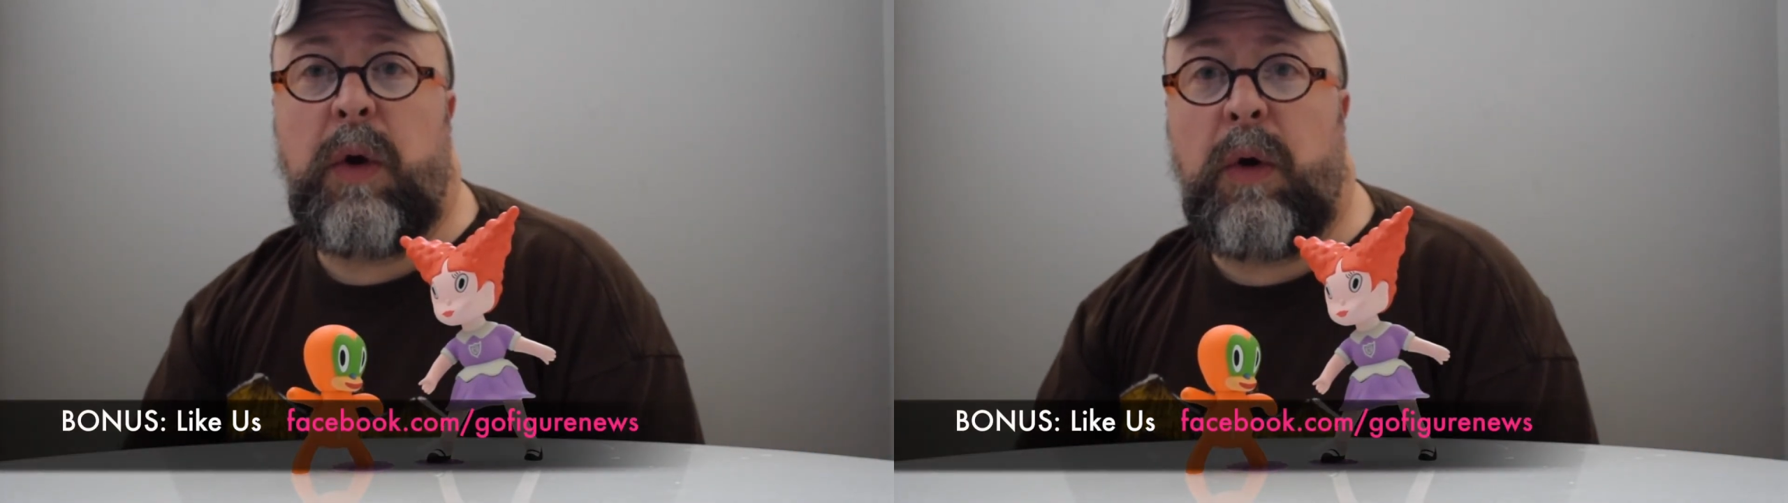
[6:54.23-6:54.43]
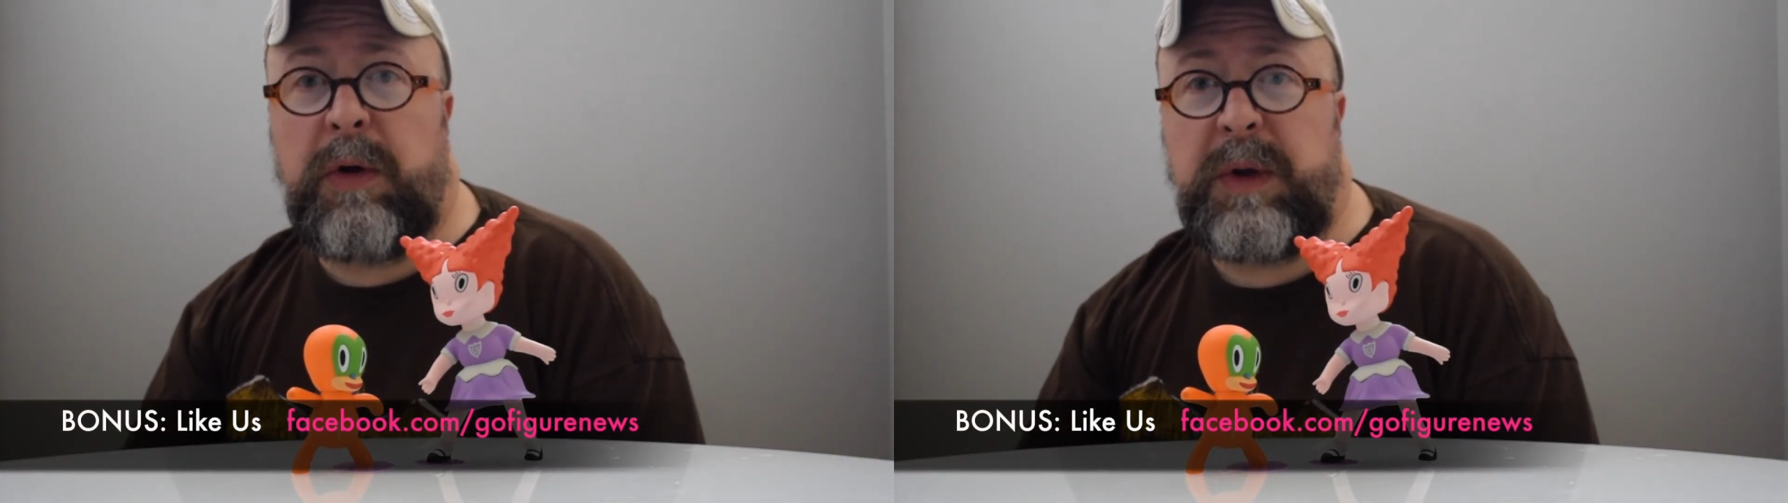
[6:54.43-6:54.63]

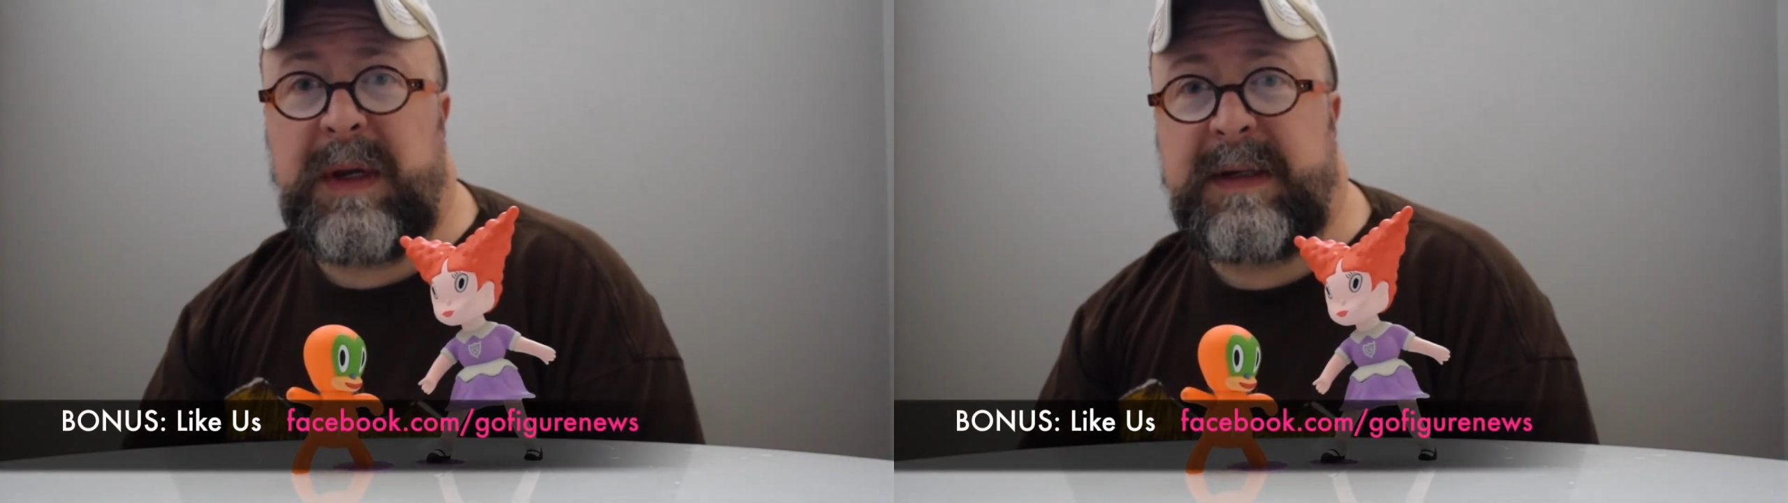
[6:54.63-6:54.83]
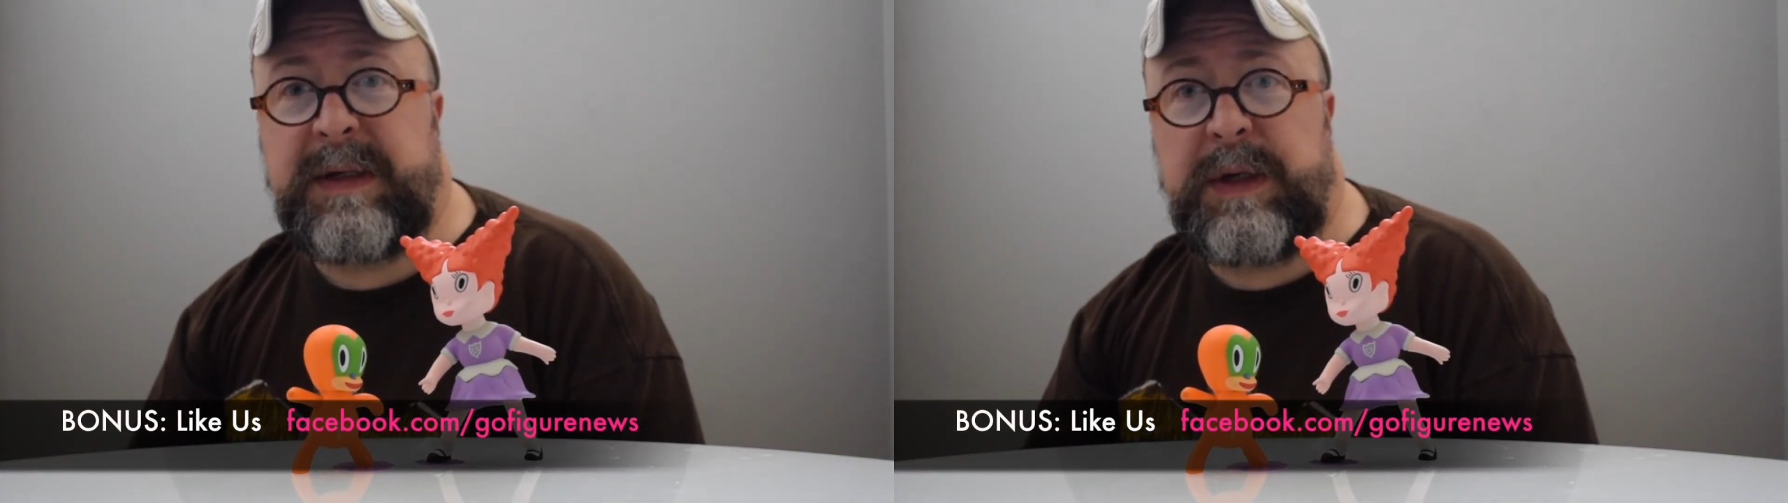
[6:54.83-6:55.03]
all you
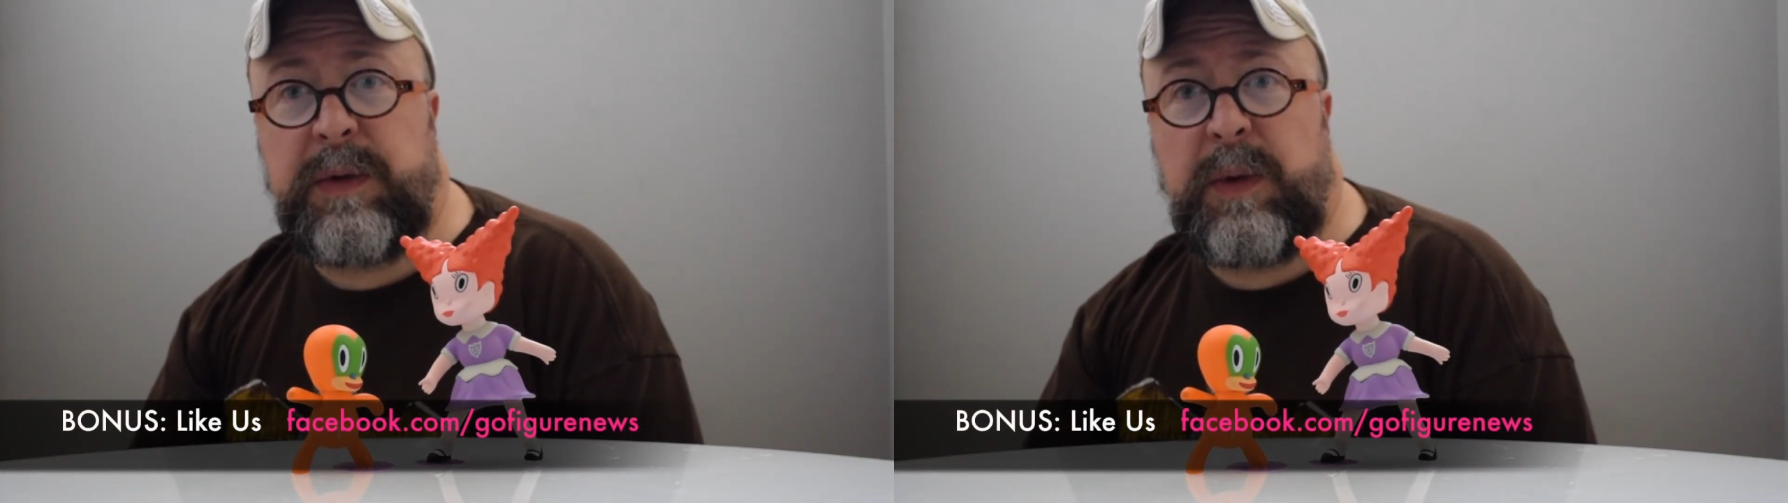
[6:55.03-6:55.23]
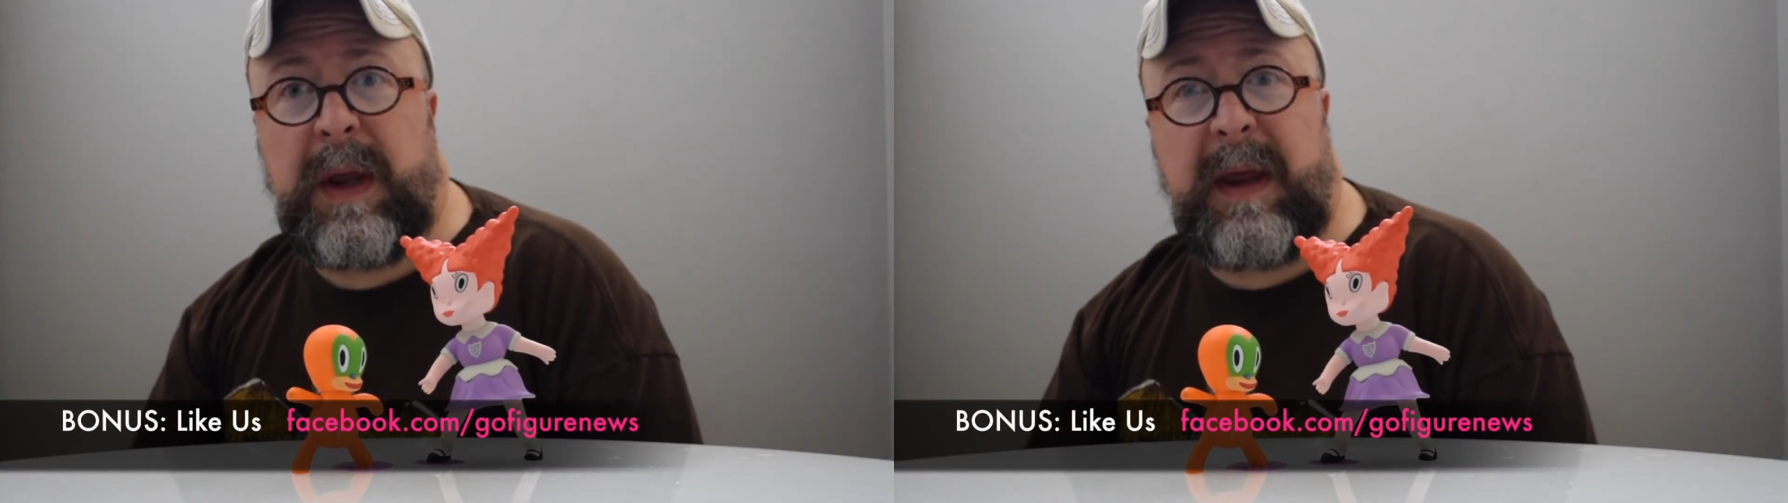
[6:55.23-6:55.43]
need to
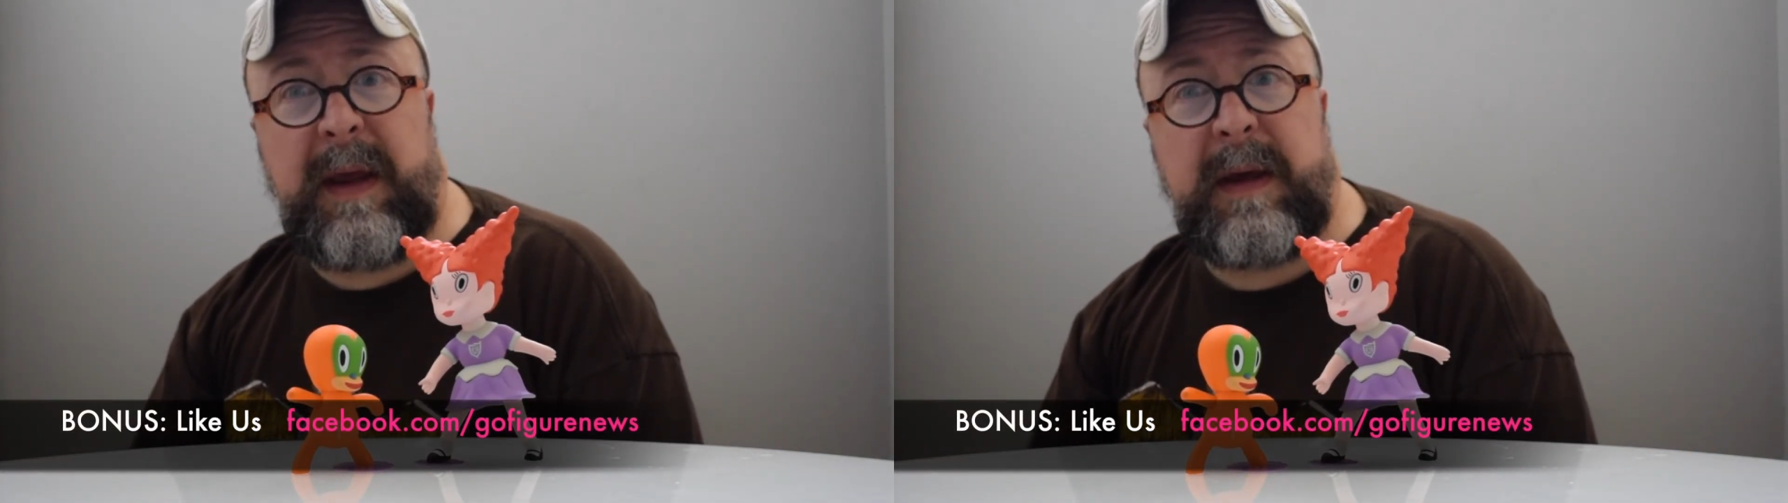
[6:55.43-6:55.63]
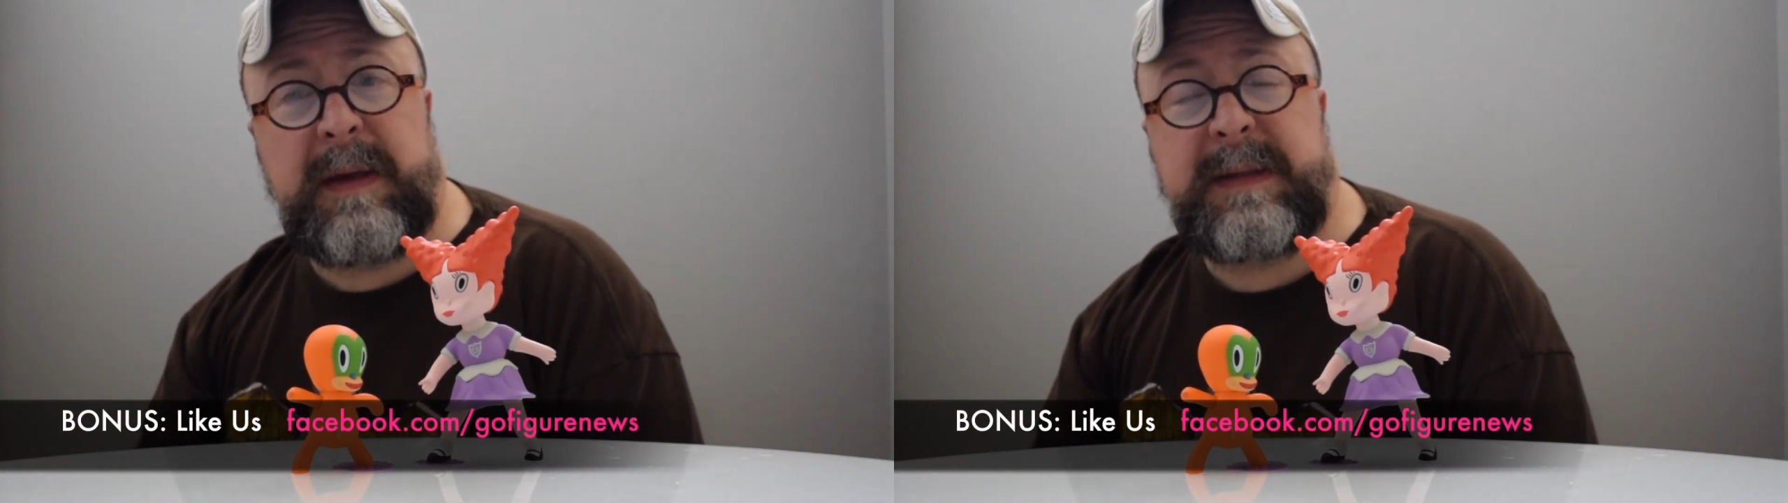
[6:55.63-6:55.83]
do
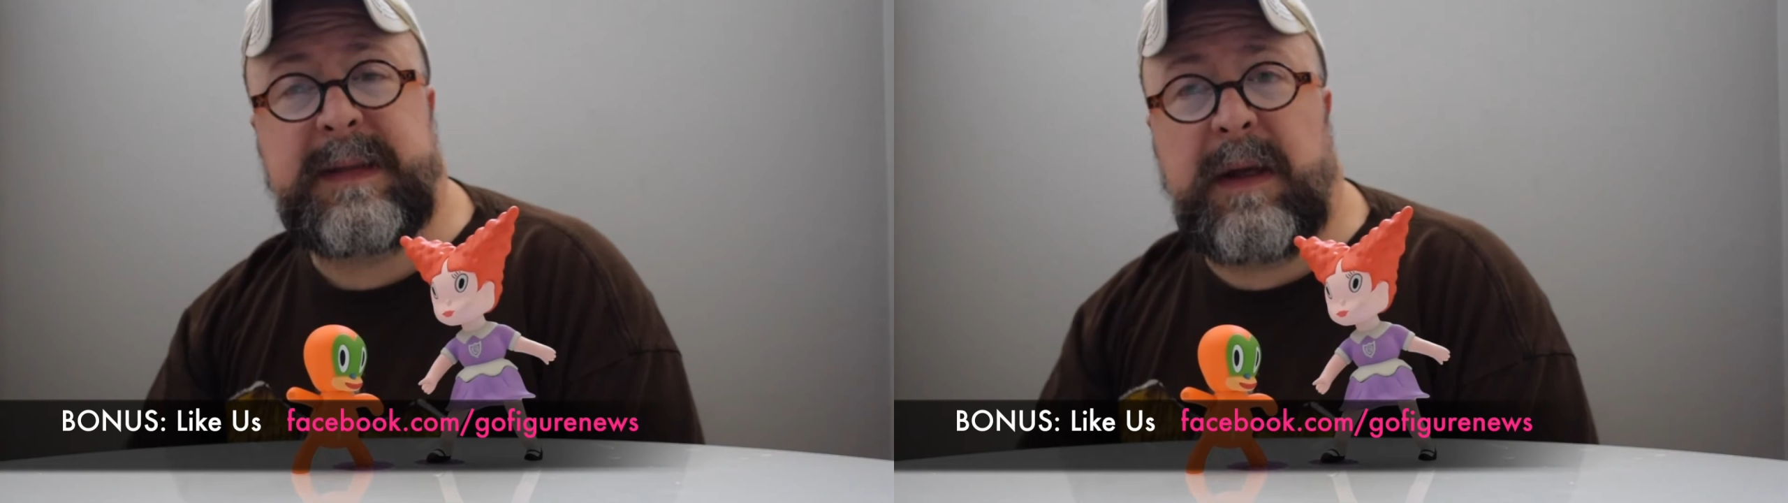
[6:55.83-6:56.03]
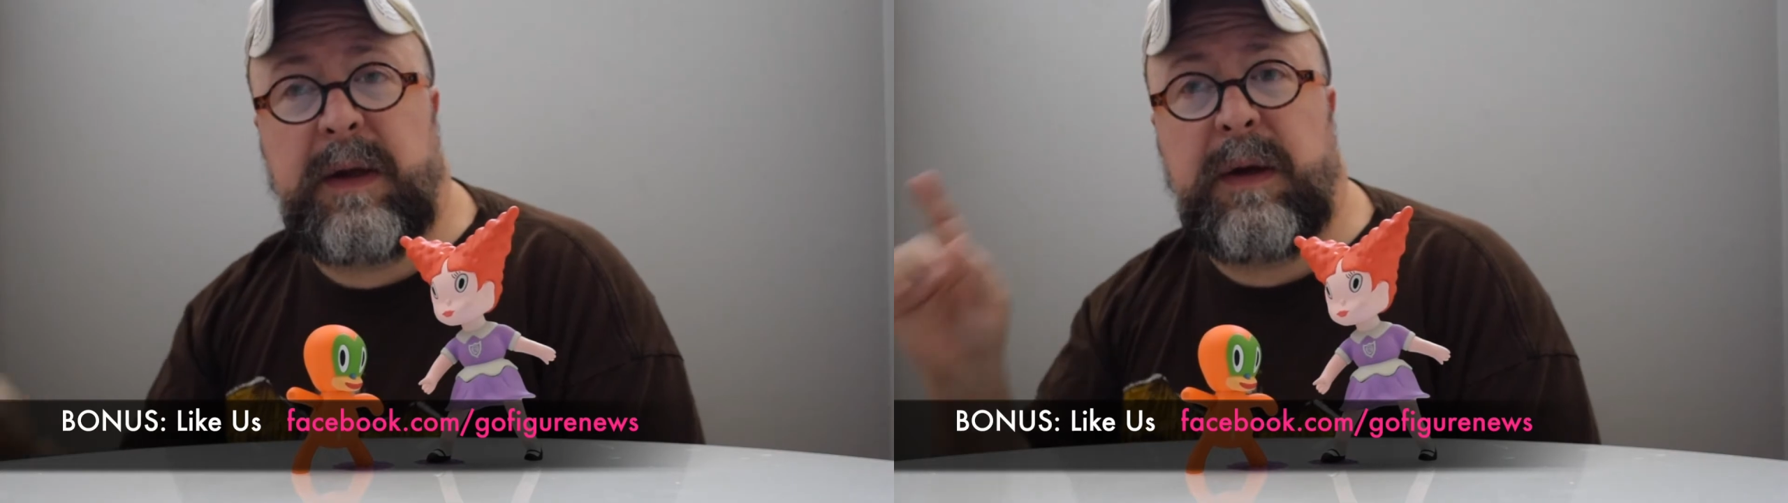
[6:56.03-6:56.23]
is